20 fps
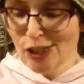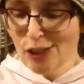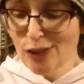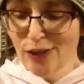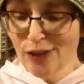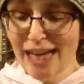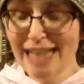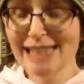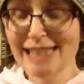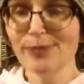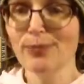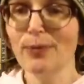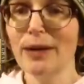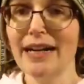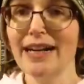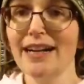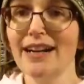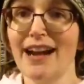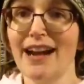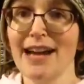that's
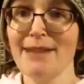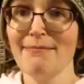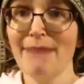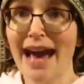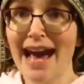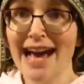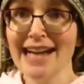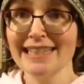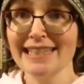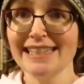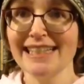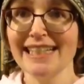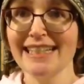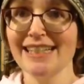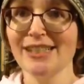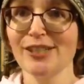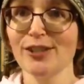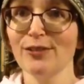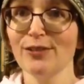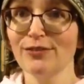where I'm at
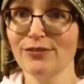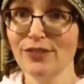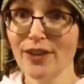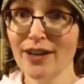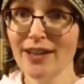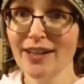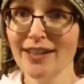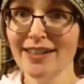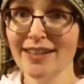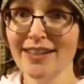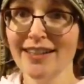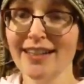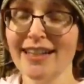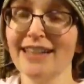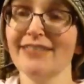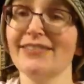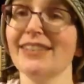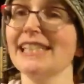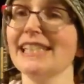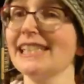so far.
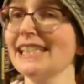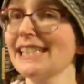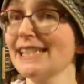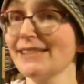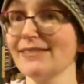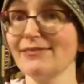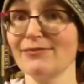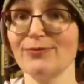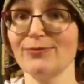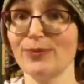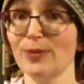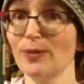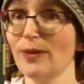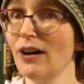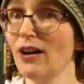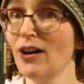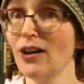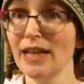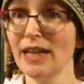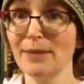This is
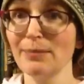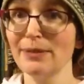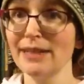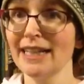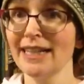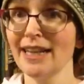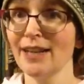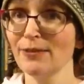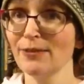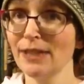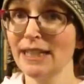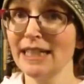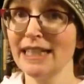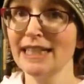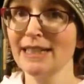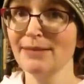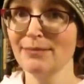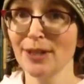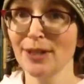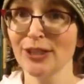all I plan on
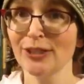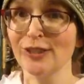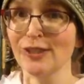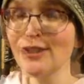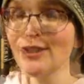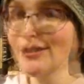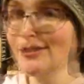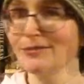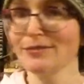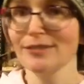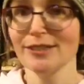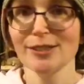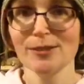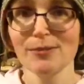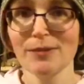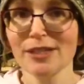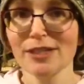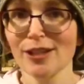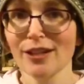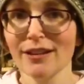reading in March. I look forward to
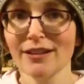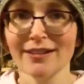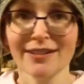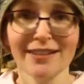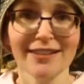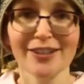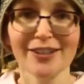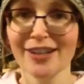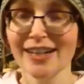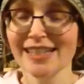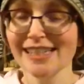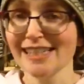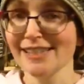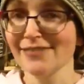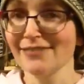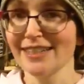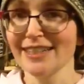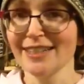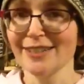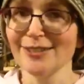watching your guys'
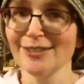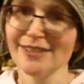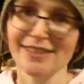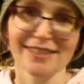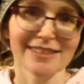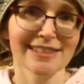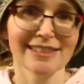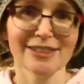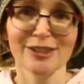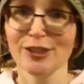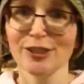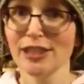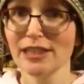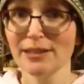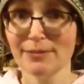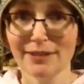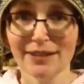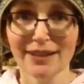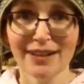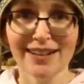videos and your
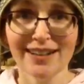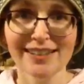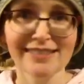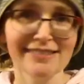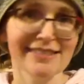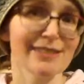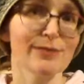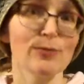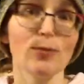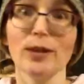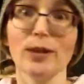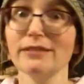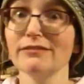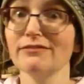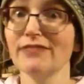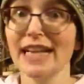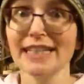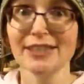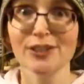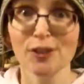TBRs and what
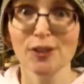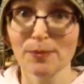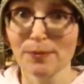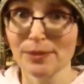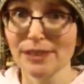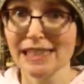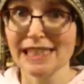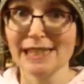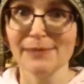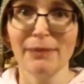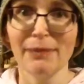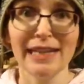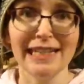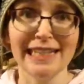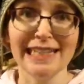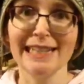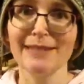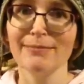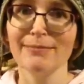events you're participating in